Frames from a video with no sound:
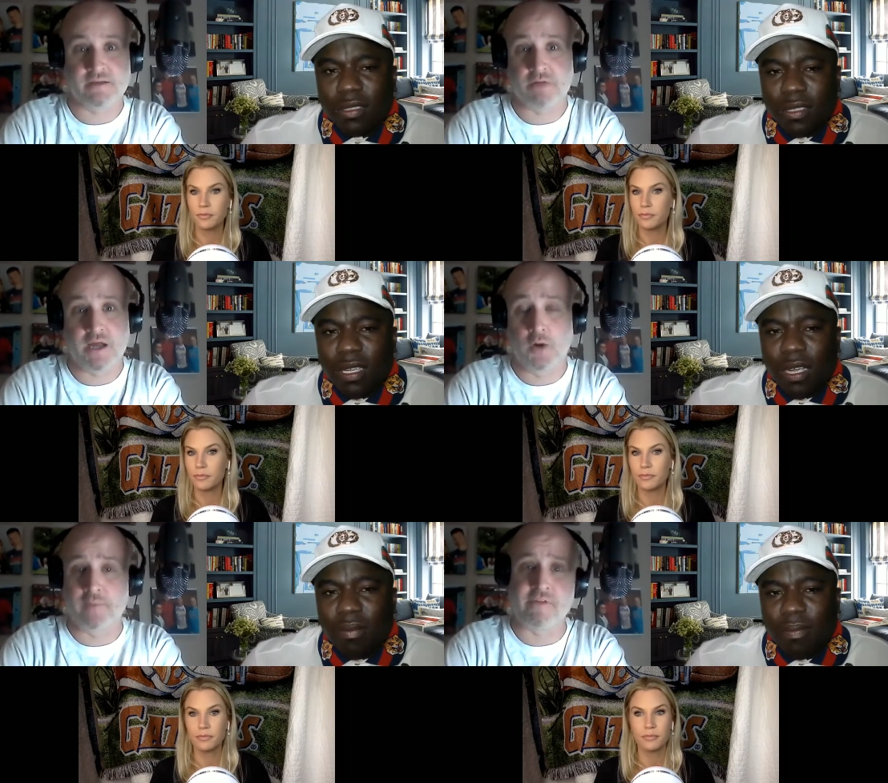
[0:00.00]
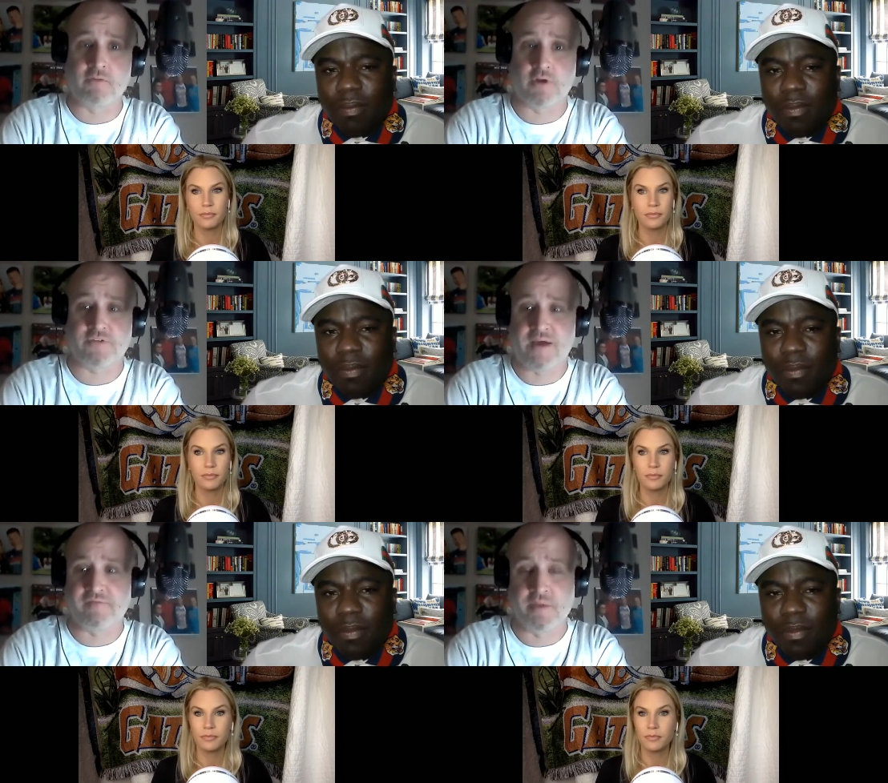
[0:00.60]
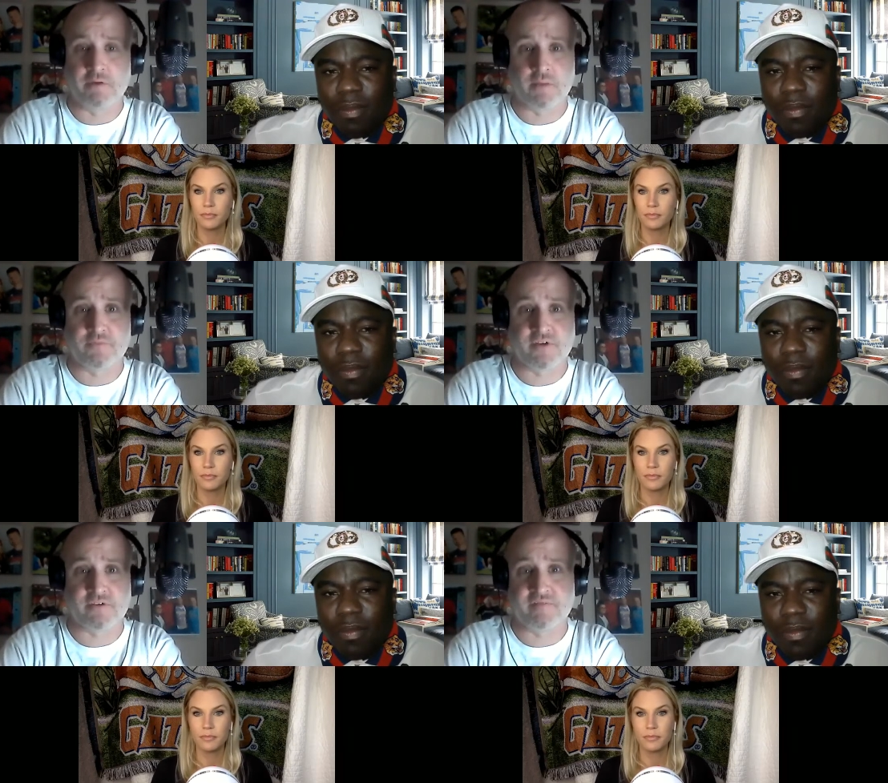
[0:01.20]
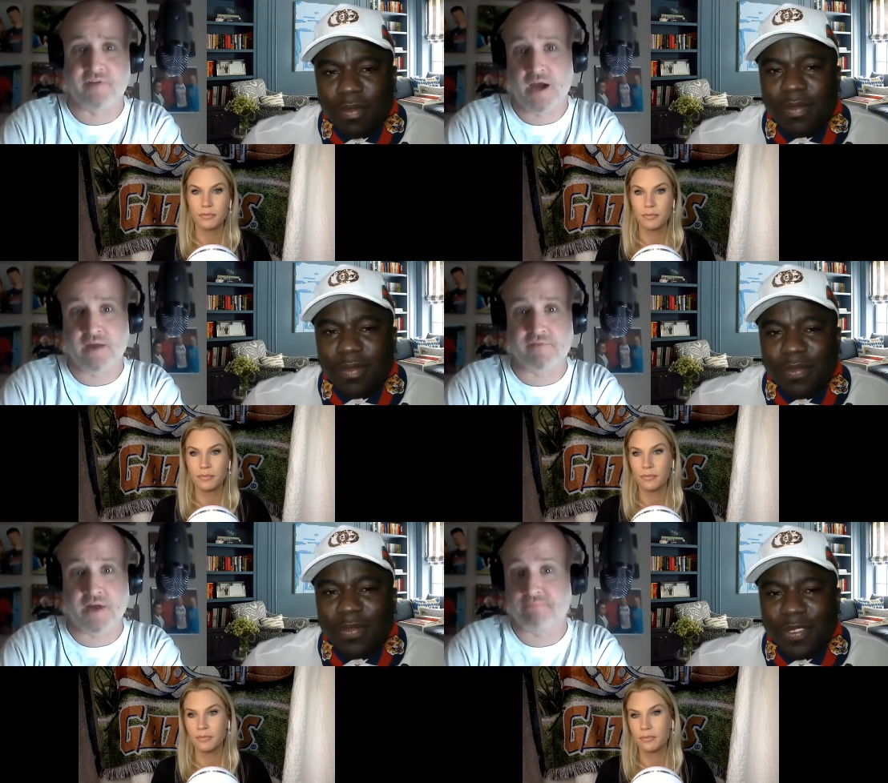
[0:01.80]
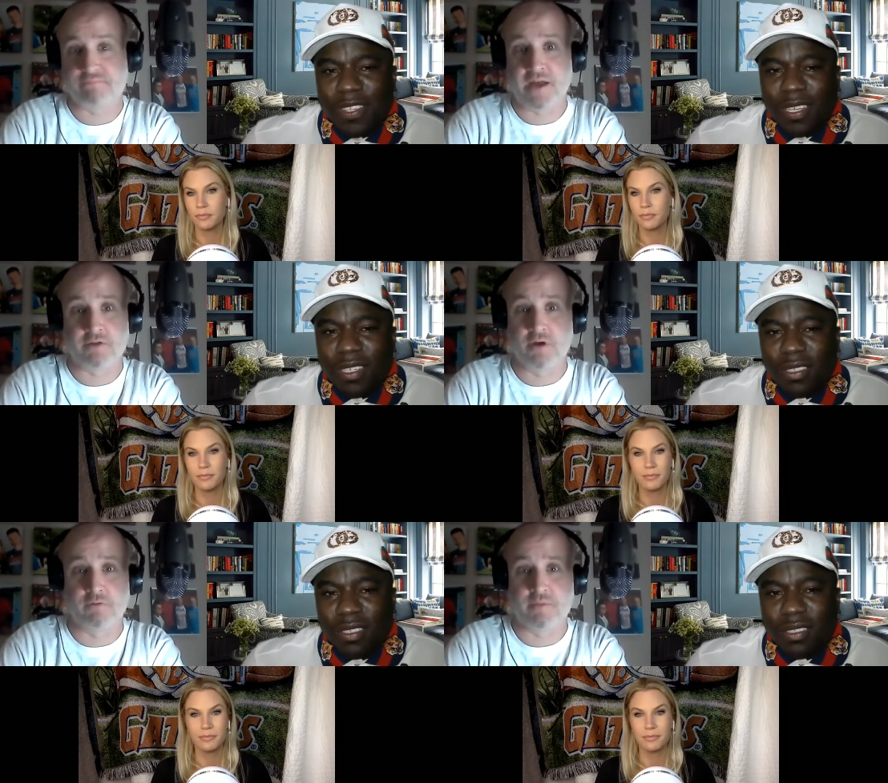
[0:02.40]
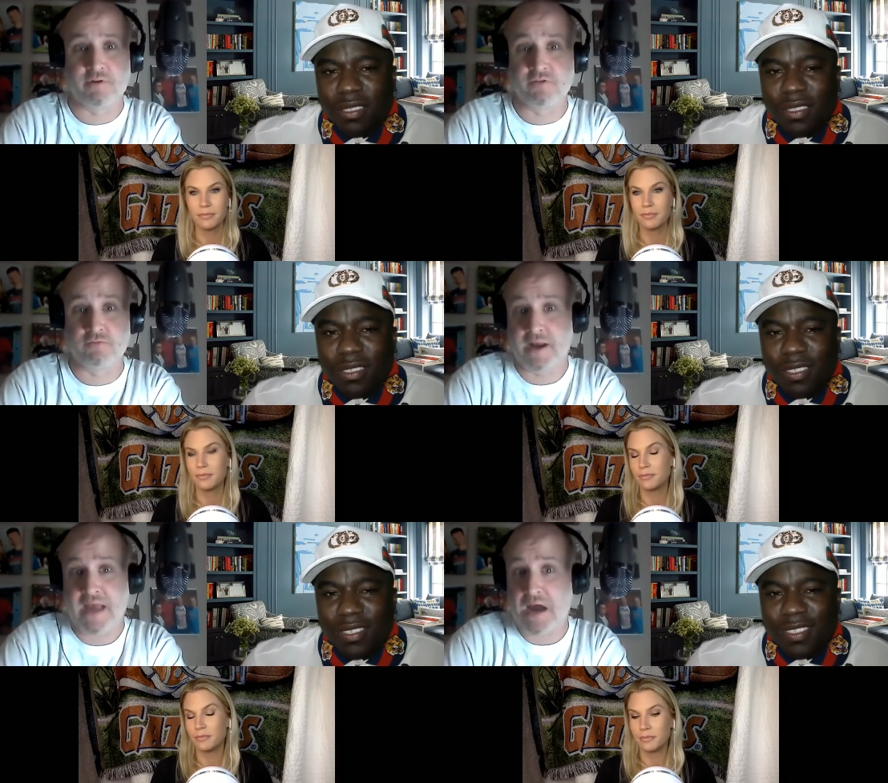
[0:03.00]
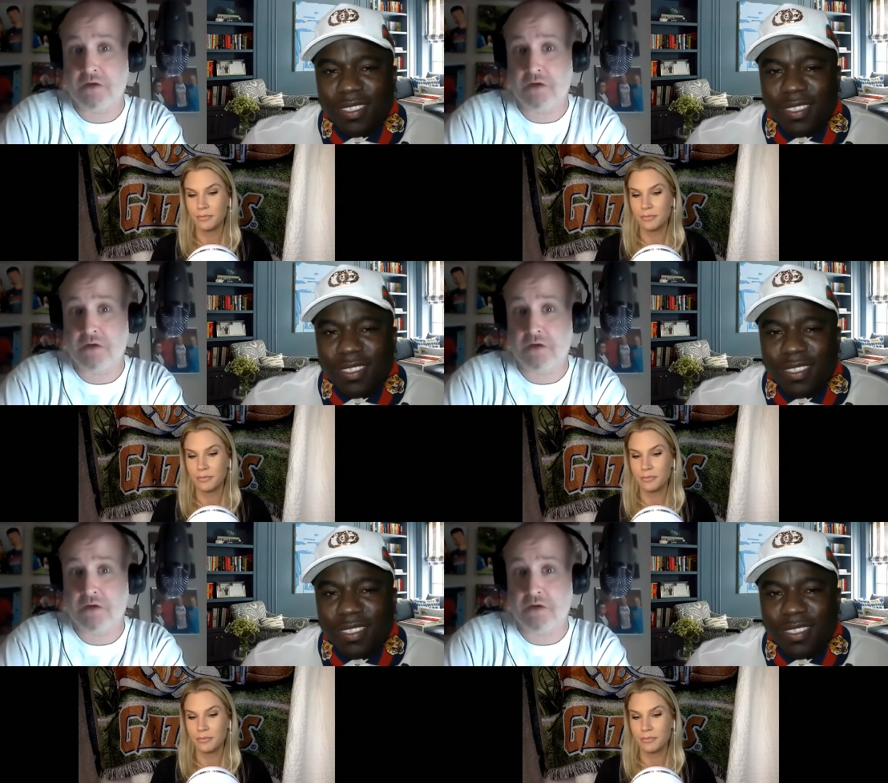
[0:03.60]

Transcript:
Speaker 1: I hope everything works out for me when I'm 65. I, I don't know what I'm gonna do right now.